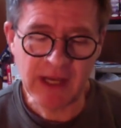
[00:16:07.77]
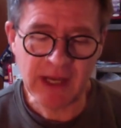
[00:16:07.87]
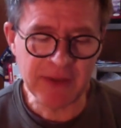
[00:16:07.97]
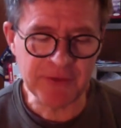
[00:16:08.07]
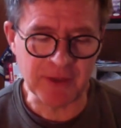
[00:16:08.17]

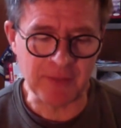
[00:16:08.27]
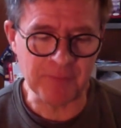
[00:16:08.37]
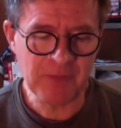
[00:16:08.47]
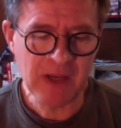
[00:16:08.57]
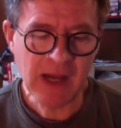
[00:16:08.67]
I use,
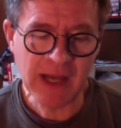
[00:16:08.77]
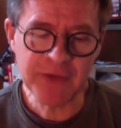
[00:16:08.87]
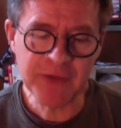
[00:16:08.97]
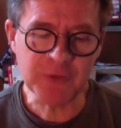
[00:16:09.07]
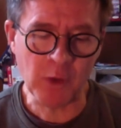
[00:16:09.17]
um,
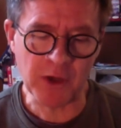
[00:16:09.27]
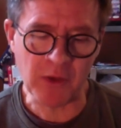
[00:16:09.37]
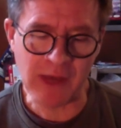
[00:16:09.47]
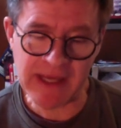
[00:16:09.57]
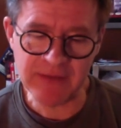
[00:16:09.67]
I use a
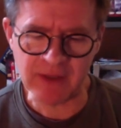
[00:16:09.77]
108.